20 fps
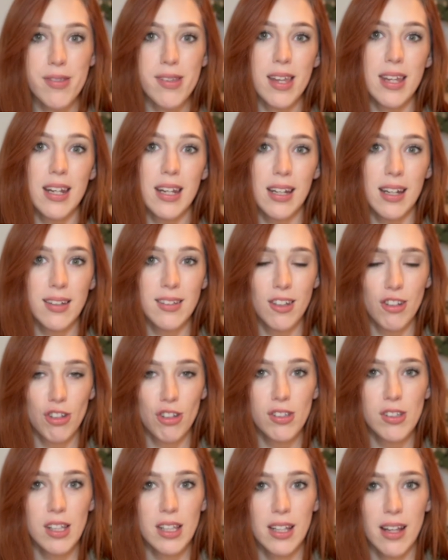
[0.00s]
and in addition
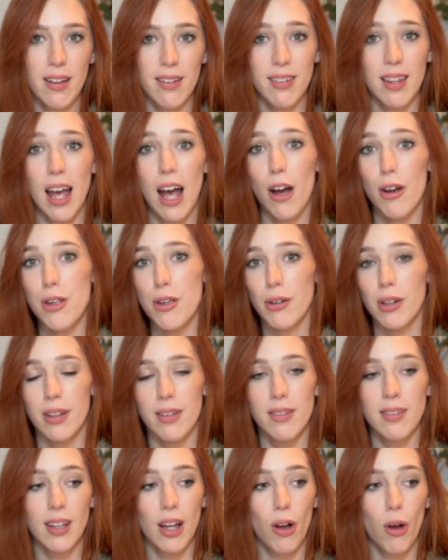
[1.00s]
to this, how you can
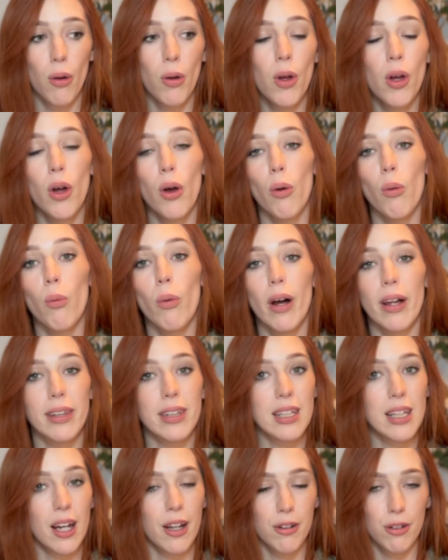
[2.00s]
tell what
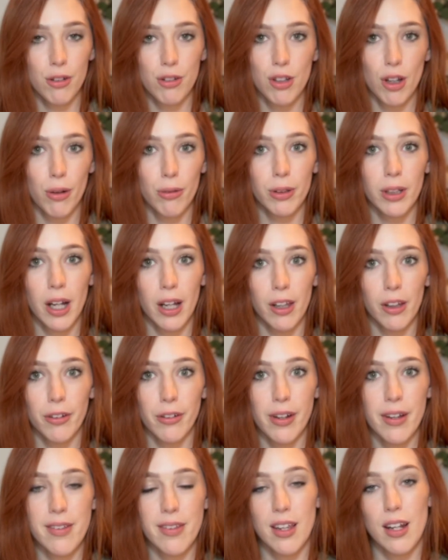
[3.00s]
the undertone color
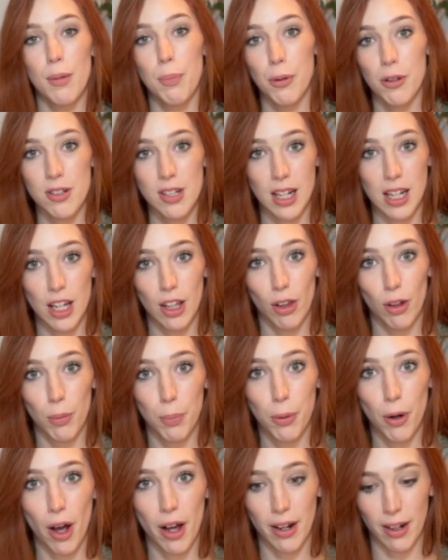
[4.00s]
is in a particular
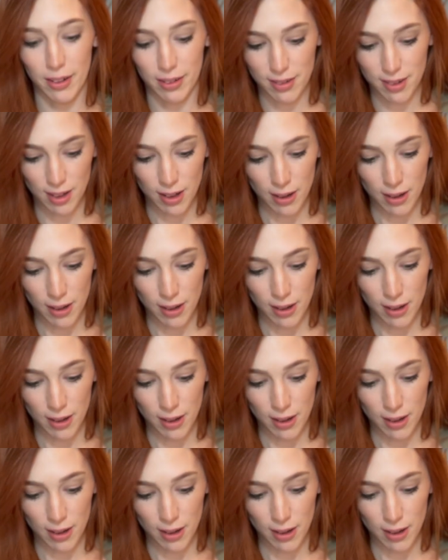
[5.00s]
product.